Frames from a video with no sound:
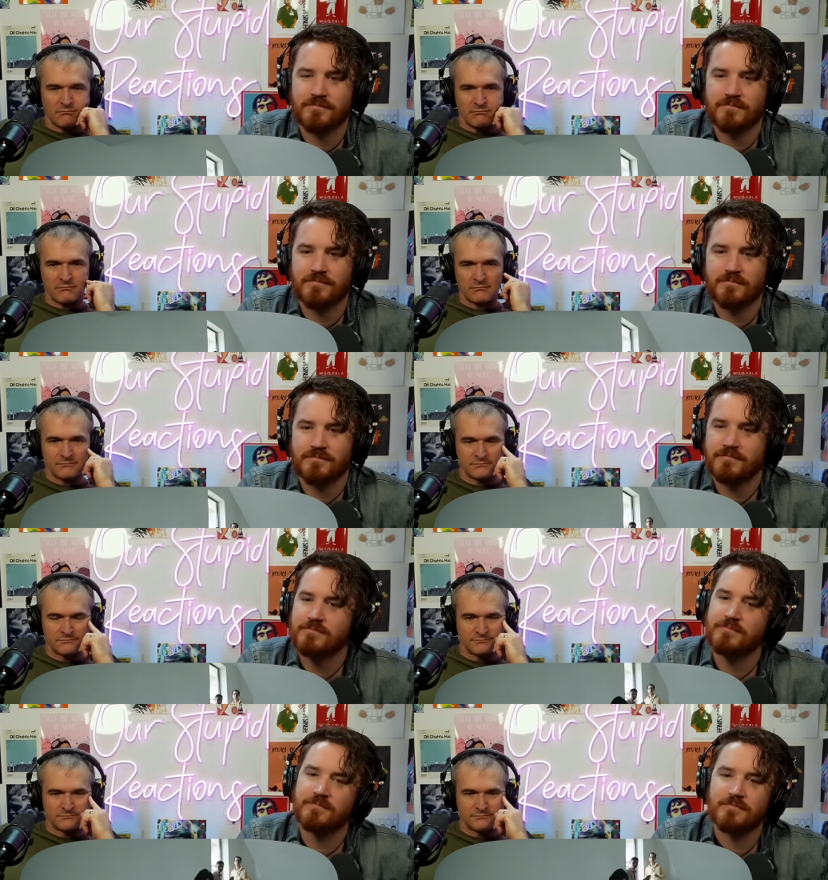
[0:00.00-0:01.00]

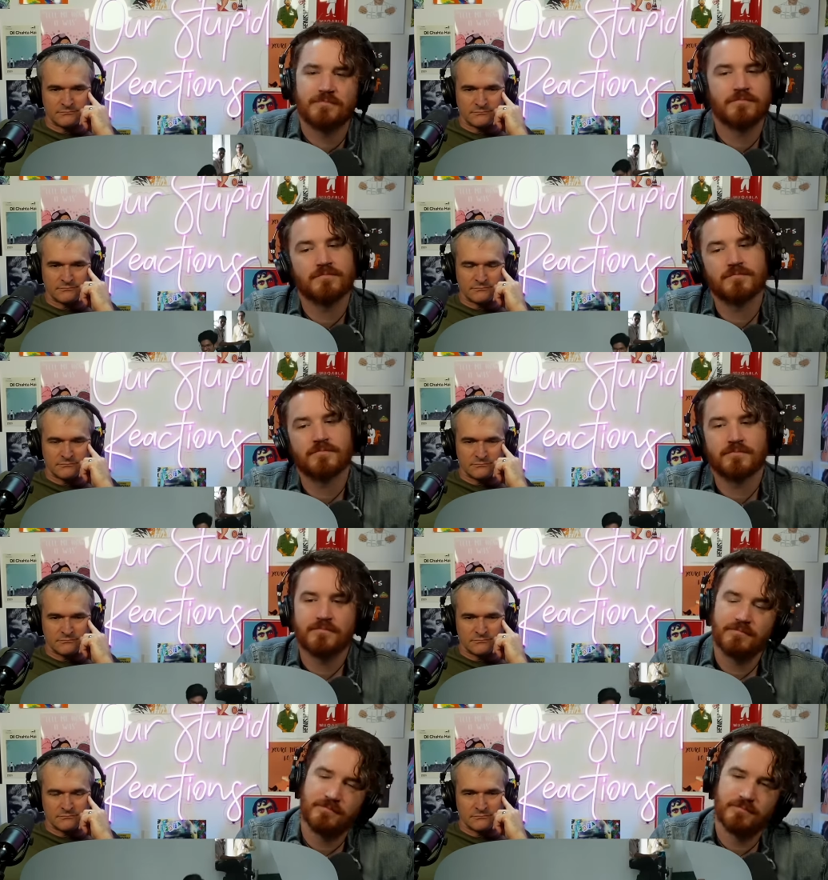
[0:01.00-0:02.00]

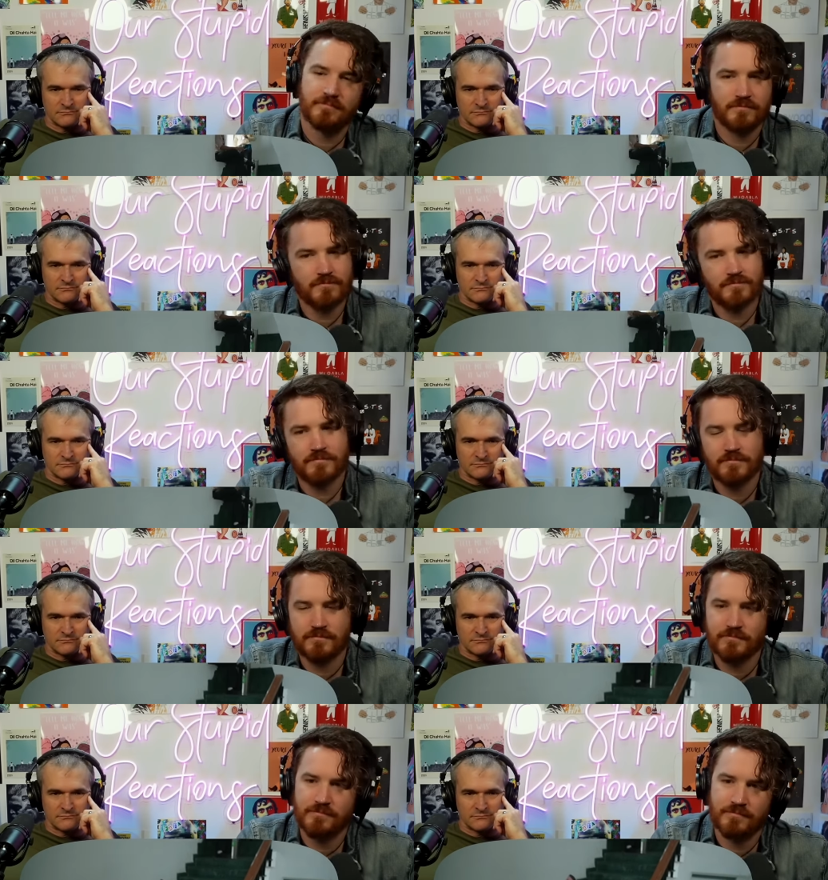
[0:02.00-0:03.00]

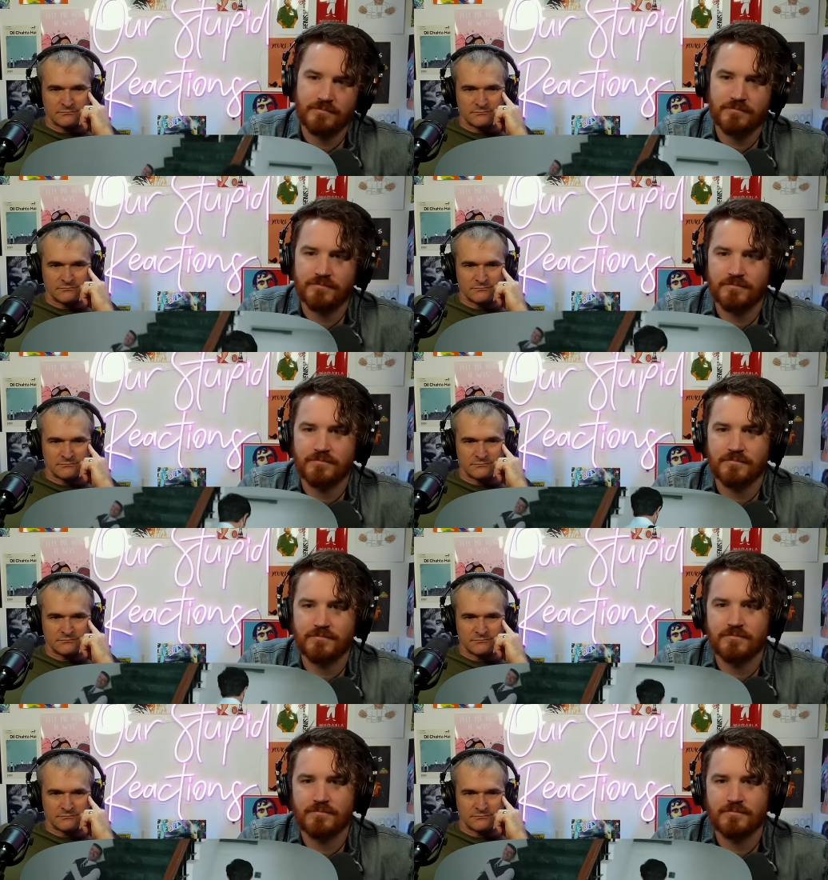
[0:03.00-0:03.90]
Nothing is said.